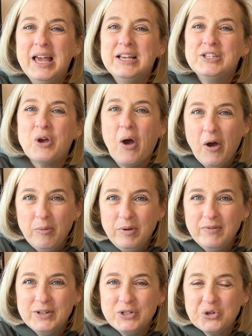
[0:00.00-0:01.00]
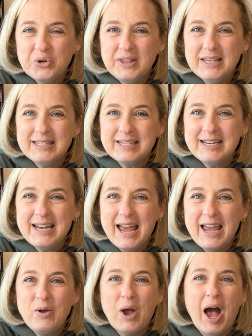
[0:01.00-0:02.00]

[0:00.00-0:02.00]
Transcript: So I hope you've enjoyed this today.